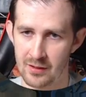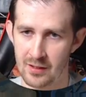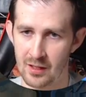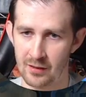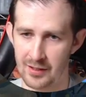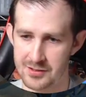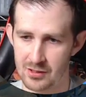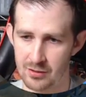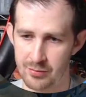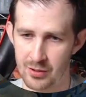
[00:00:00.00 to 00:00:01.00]
Okay,
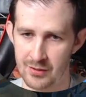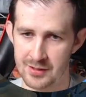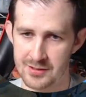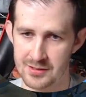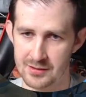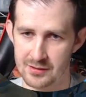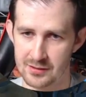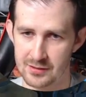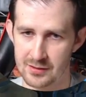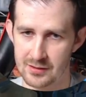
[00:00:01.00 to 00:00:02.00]
so opponent
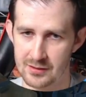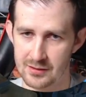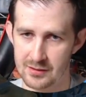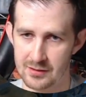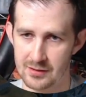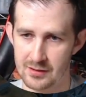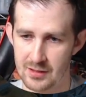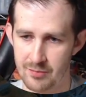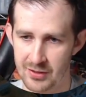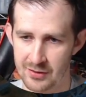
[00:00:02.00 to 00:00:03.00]

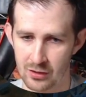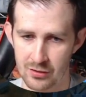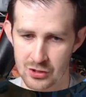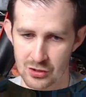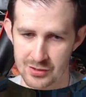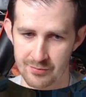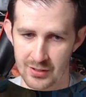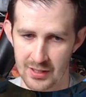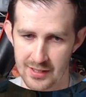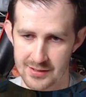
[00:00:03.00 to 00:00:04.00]
keeping their creatures in
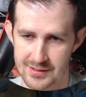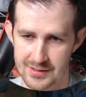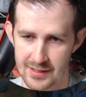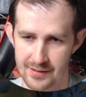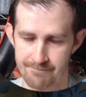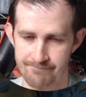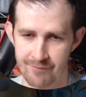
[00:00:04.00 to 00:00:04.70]
play this time.